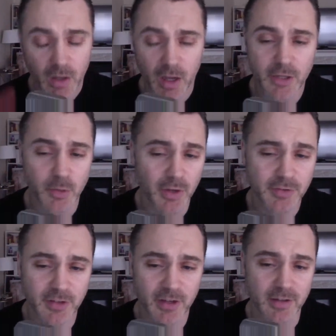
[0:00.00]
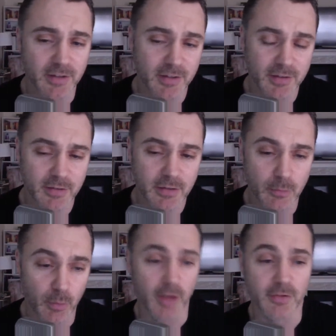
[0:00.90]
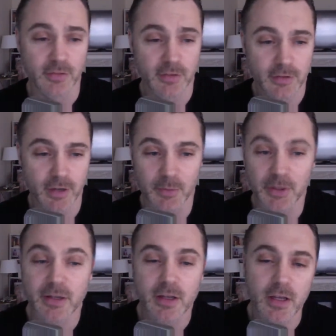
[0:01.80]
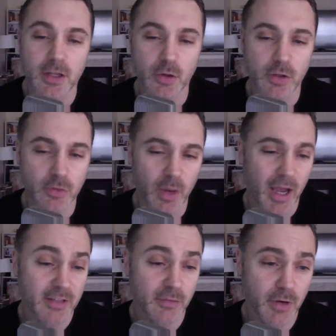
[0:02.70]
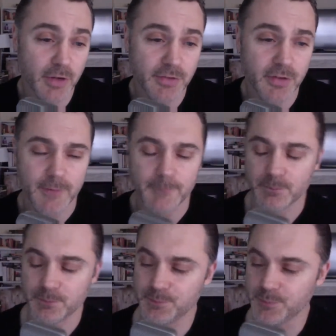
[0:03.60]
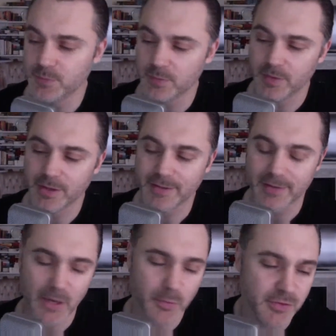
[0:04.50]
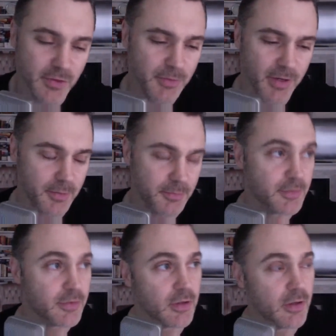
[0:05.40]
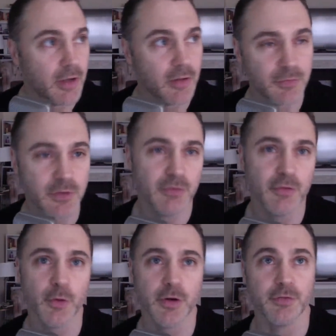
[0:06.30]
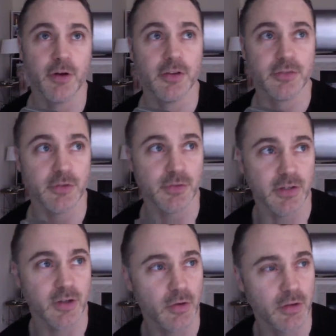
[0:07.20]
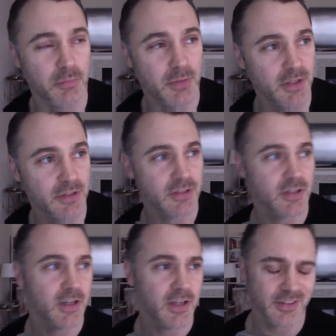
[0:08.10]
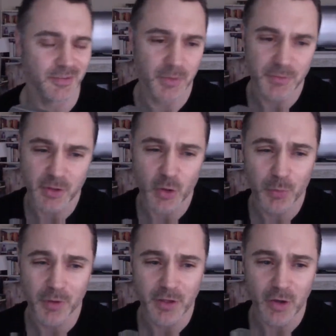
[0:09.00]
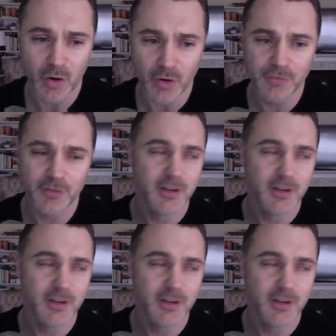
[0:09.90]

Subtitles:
On your rest day, rest. I mean, you do active rest. Like I would sometimes, I lived in Florida for high school, so I'd go to the beach. Sometimes I'd go play golf.